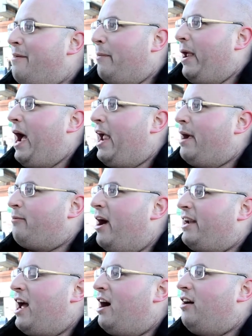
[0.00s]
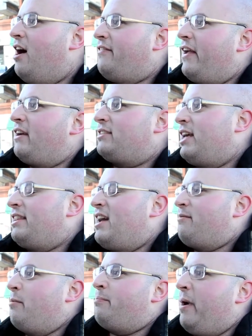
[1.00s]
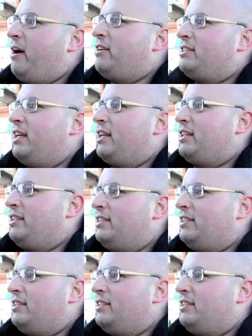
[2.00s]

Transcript: happy I am right now that you're saying that I'm embarrassing.